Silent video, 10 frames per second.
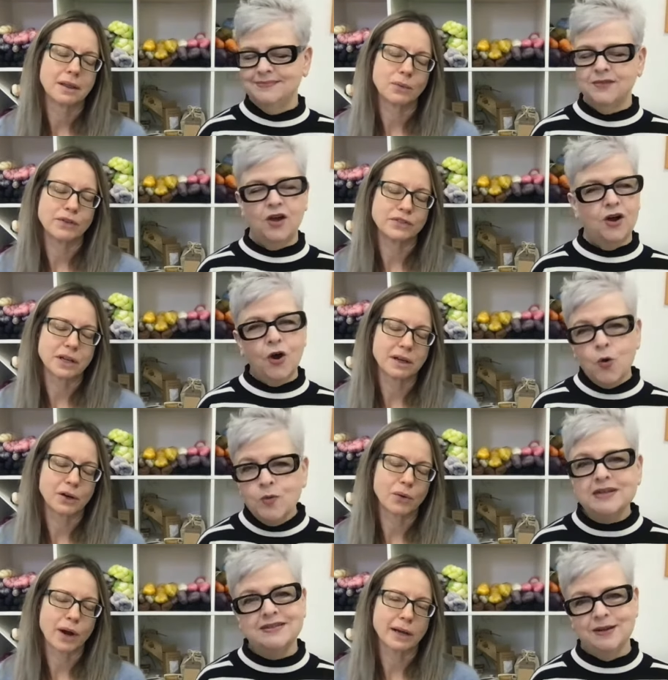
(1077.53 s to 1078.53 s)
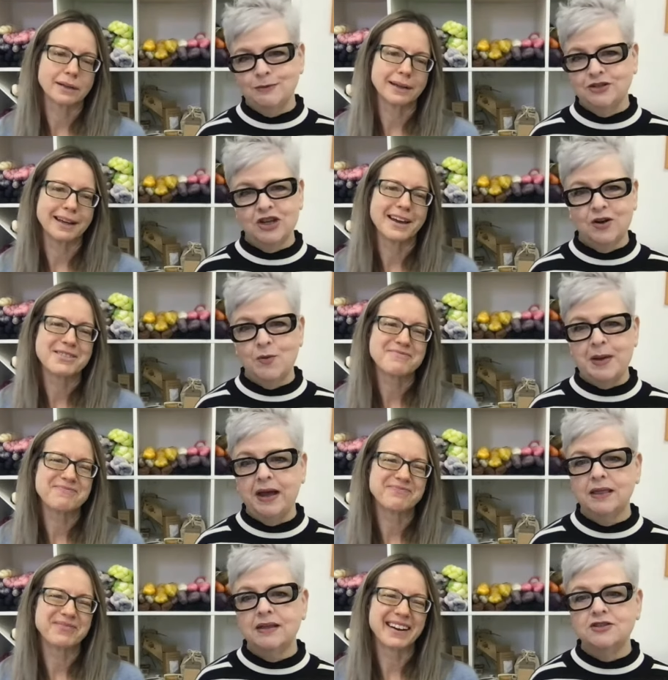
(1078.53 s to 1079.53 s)
Speaker 1: that we've done it Always correctly. double check our
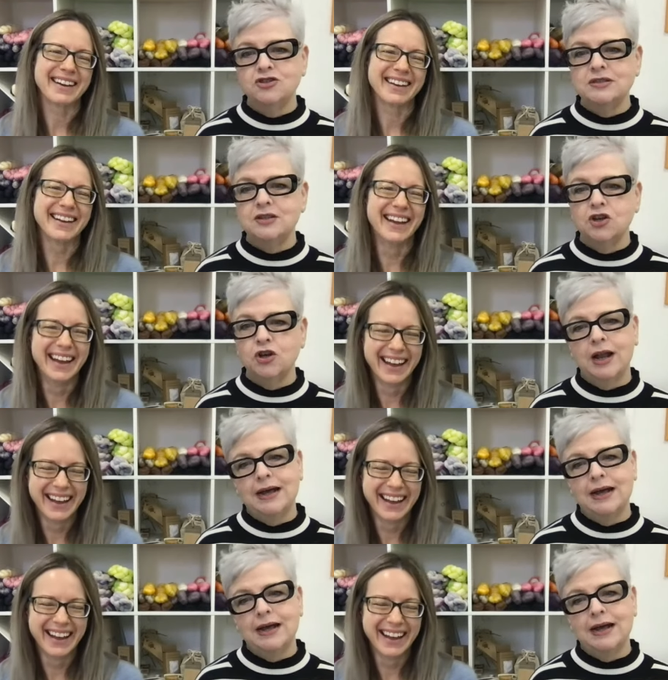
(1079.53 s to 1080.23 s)
math. It's but, just a good